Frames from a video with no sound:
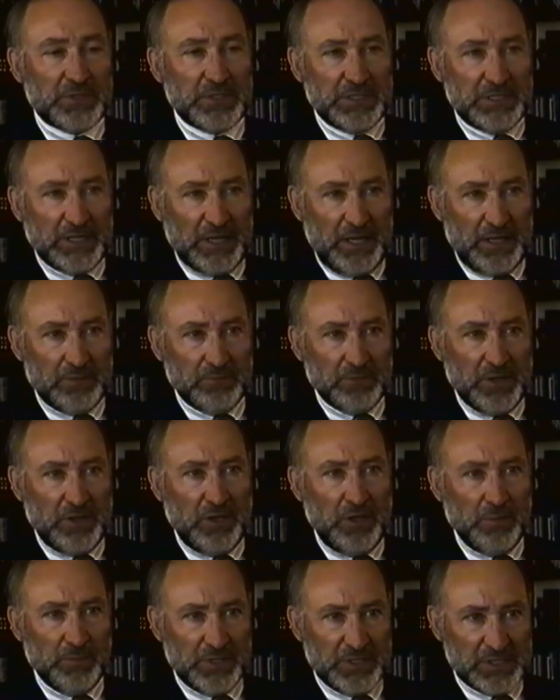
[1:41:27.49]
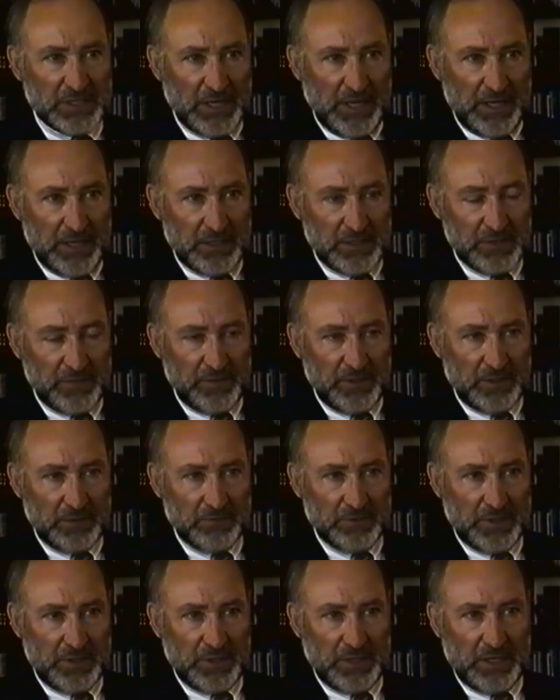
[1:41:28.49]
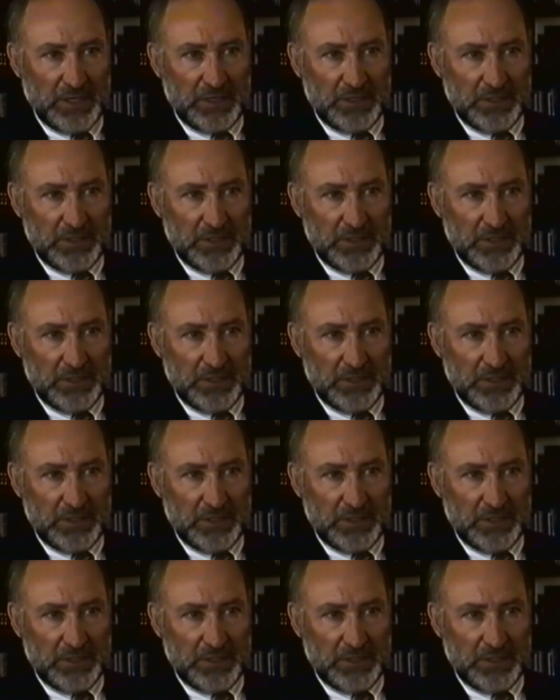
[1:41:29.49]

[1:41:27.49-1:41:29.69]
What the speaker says: were done with human skulls filled with